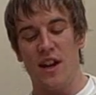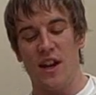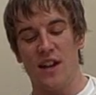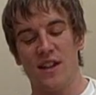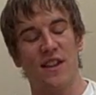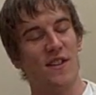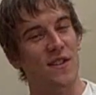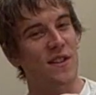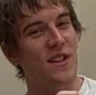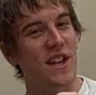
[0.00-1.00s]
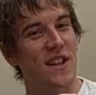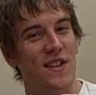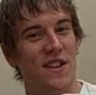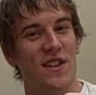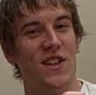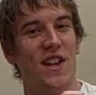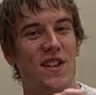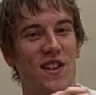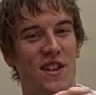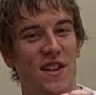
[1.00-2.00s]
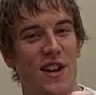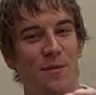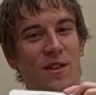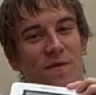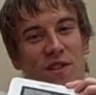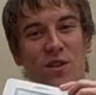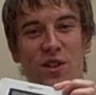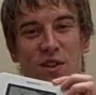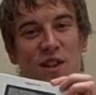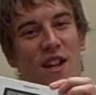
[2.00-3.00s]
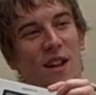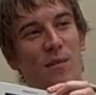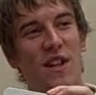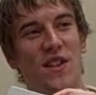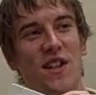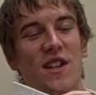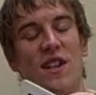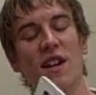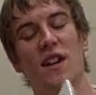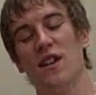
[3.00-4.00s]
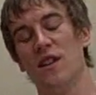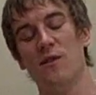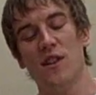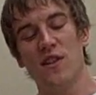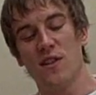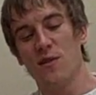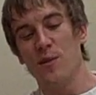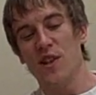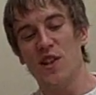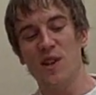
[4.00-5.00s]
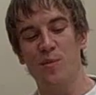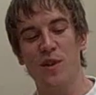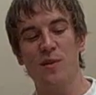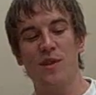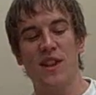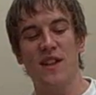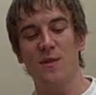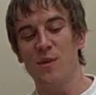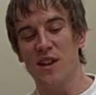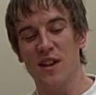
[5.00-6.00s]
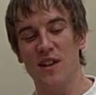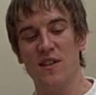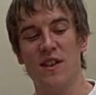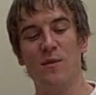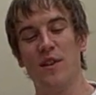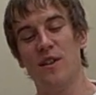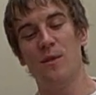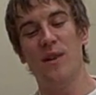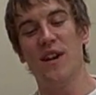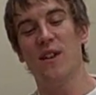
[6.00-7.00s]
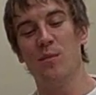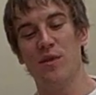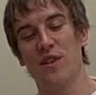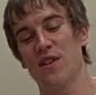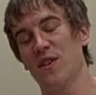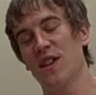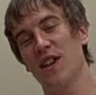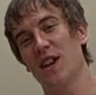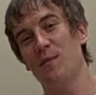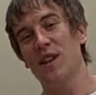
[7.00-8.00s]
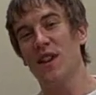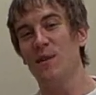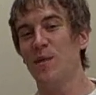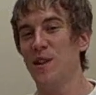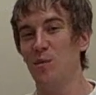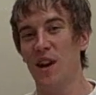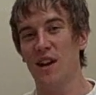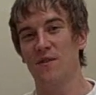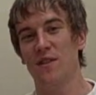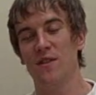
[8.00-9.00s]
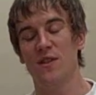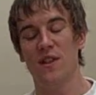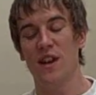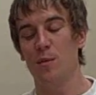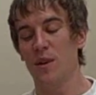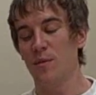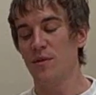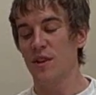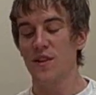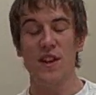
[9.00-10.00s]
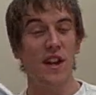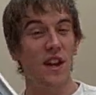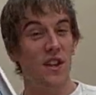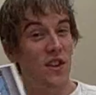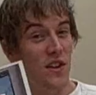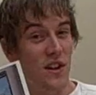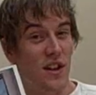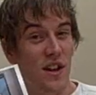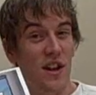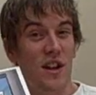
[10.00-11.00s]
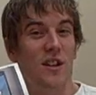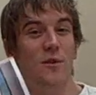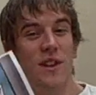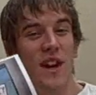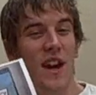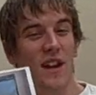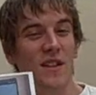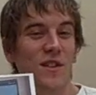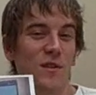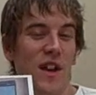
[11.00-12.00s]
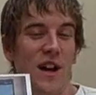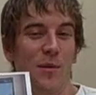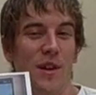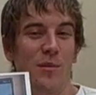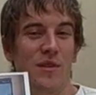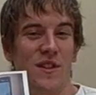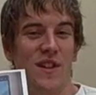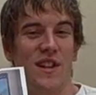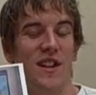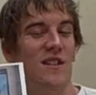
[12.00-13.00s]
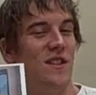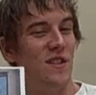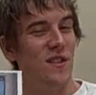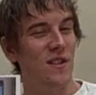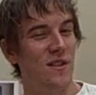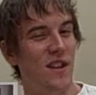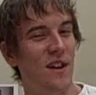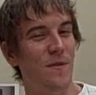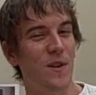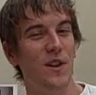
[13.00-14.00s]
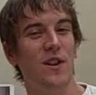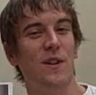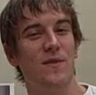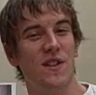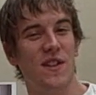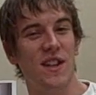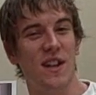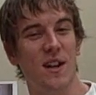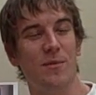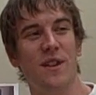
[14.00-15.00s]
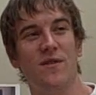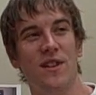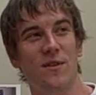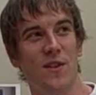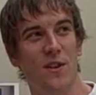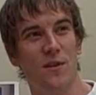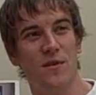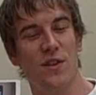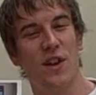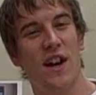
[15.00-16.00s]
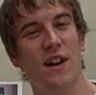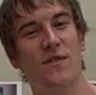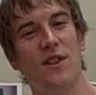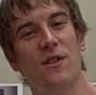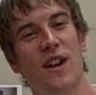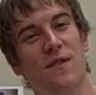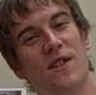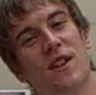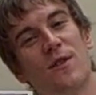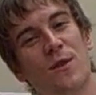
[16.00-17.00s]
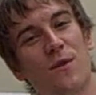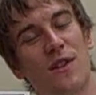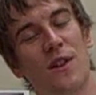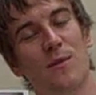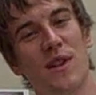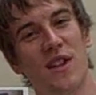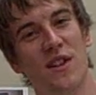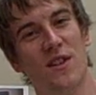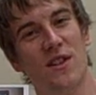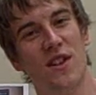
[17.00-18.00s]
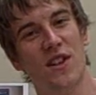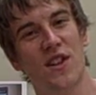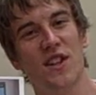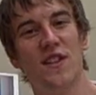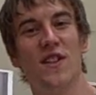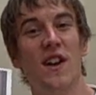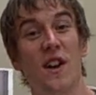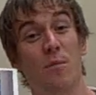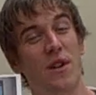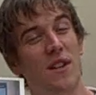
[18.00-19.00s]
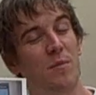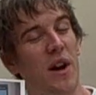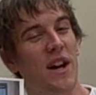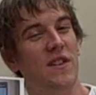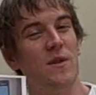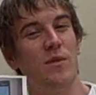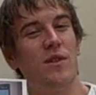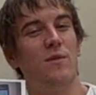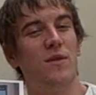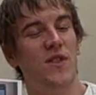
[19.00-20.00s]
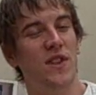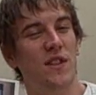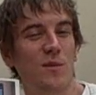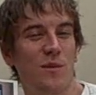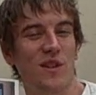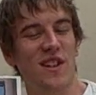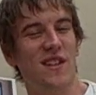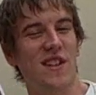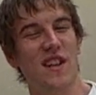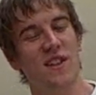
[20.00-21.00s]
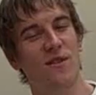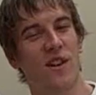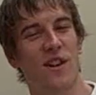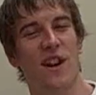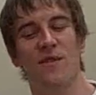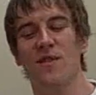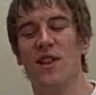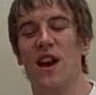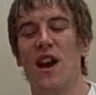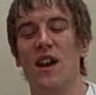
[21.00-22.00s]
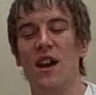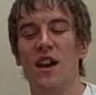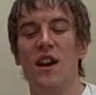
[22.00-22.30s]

And it doesn't look like it's going to change anytime in the future. Like I mentioned, the unit's a little bit cheaper, but that's because they want you to buy their books. So they can't make that money back if you're using library books. Nook. You can do library books on here. It's a little tougher. You have to sync up, you have to use Overdrive, and you have to go through Adobe Digital Editions, but it's possible. And once you do one, it's not too hard after that.